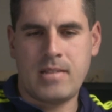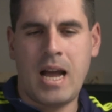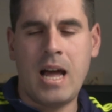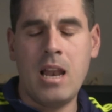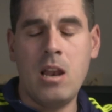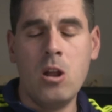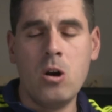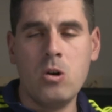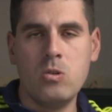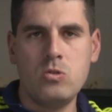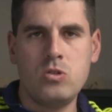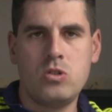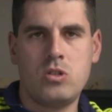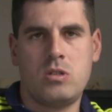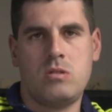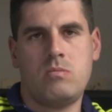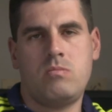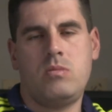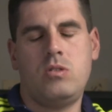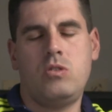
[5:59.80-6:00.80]

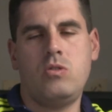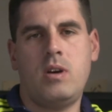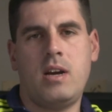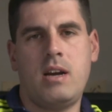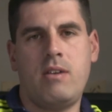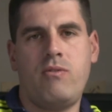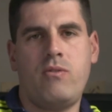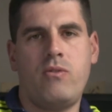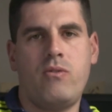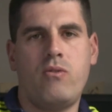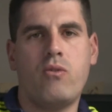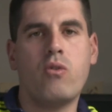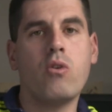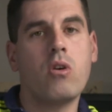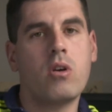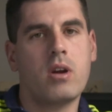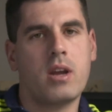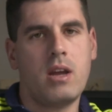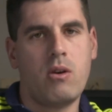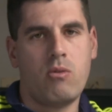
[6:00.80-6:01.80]
allows to have
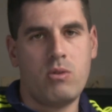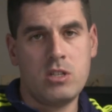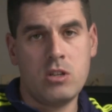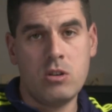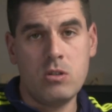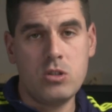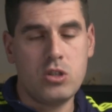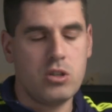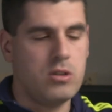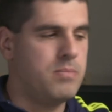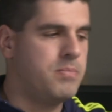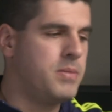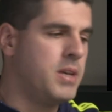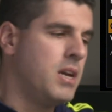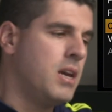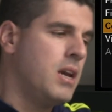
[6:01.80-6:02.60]
4K resolution.